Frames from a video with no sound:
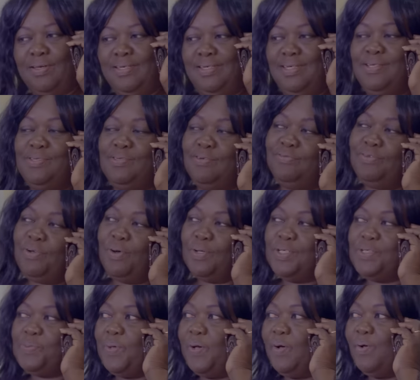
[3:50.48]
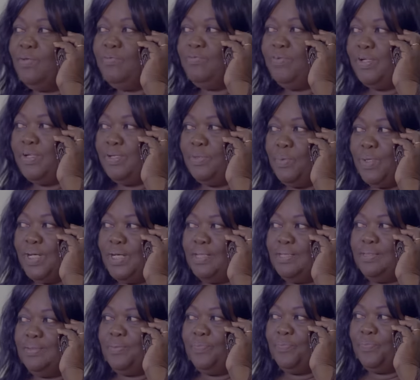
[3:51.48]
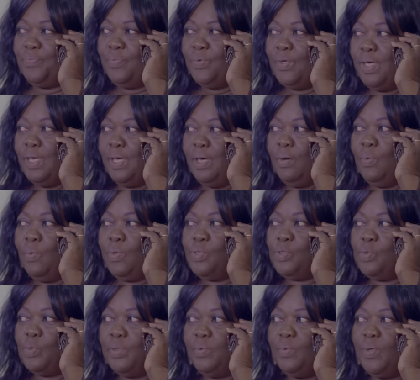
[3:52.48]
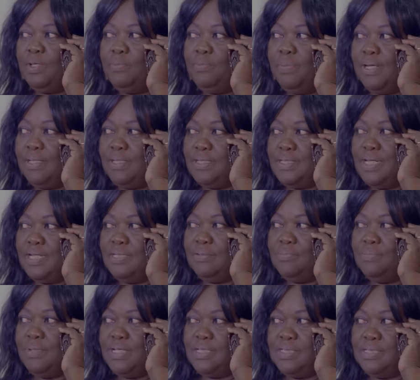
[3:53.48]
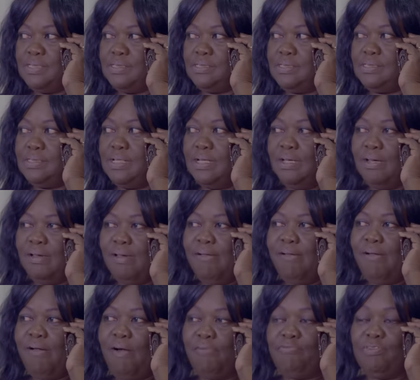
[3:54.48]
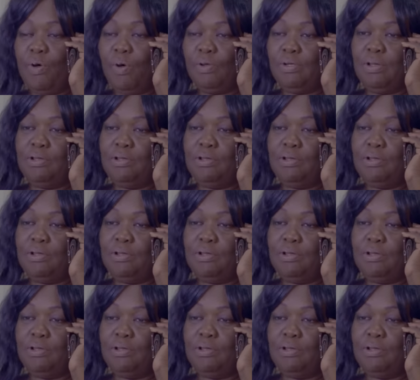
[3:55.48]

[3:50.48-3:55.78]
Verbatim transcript: Yes, of course, we're all very well. We're doing well by the tender mercies of God